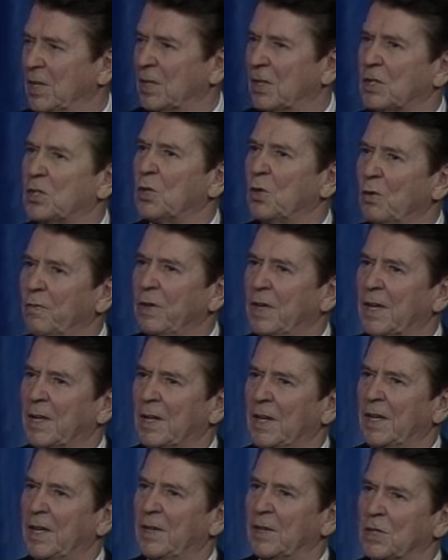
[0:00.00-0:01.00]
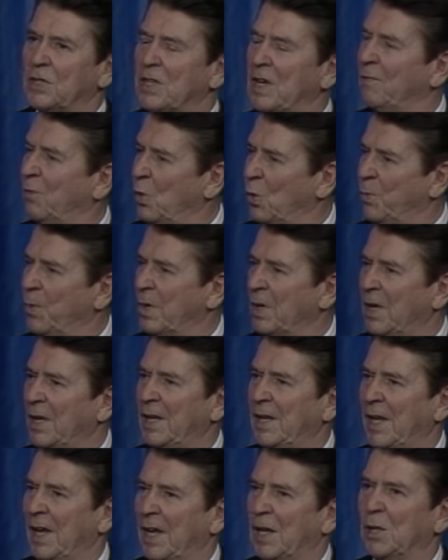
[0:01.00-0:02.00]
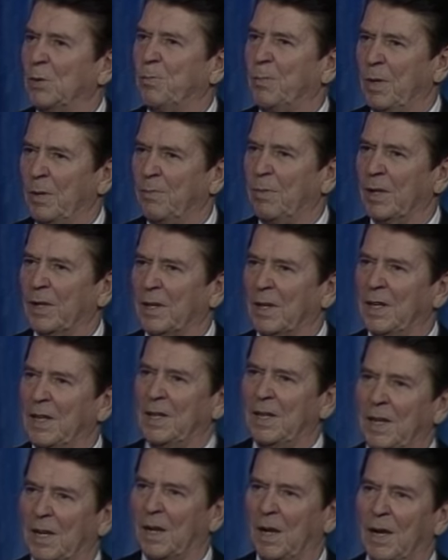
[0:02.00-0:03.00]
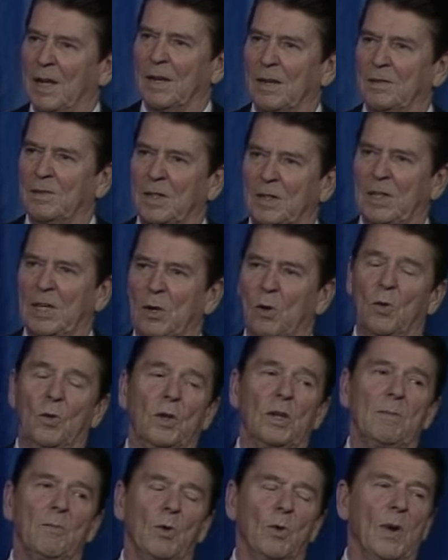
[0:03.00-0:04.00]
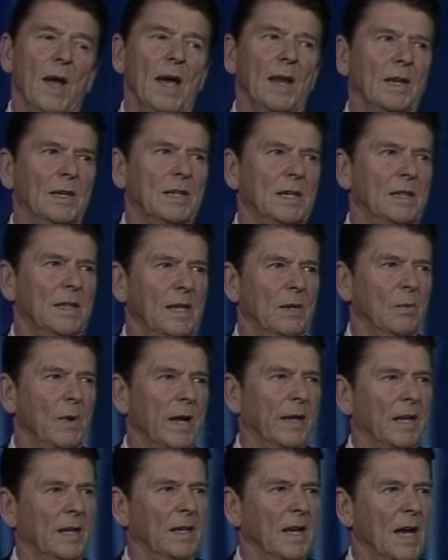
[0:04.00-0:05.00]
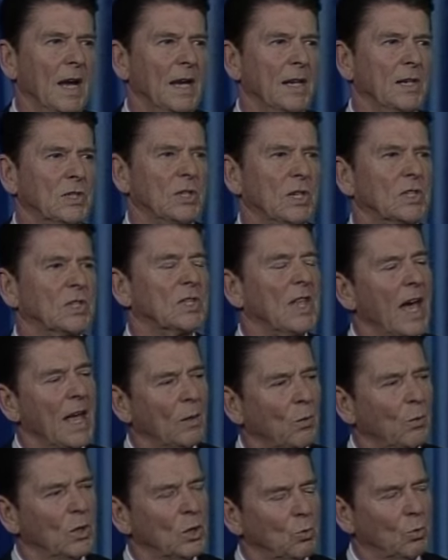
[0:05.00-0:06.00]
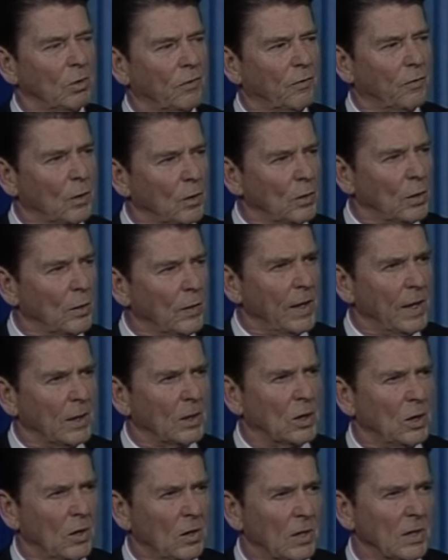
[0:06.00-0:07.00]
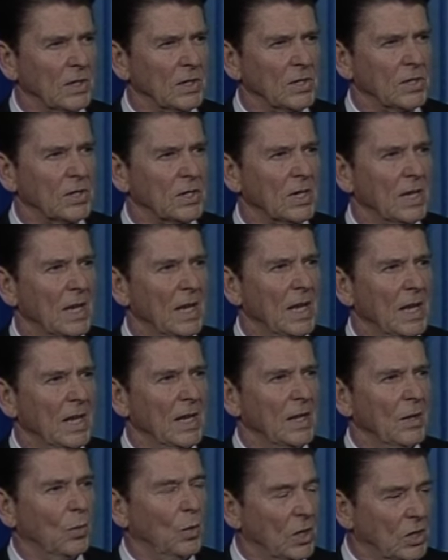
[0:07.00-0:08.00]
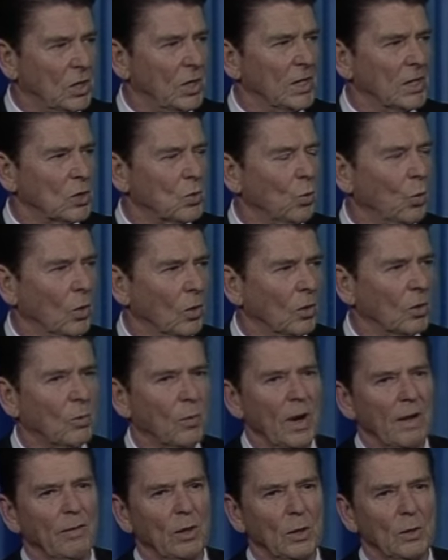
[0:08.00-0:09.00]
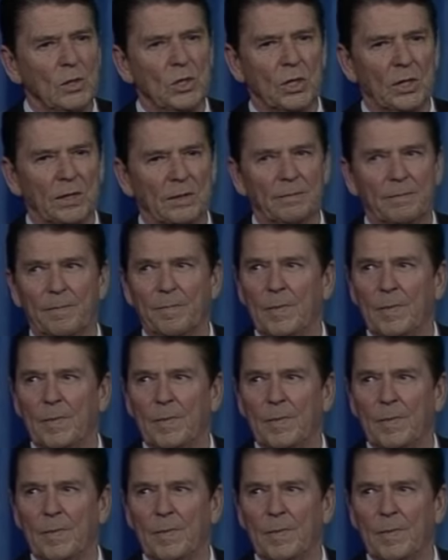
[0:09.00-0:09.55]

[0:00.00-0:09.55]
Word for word: the Soviet leaders have openly and publicly declared that the only morality they recognize is that which will further their cause, which is world revolution.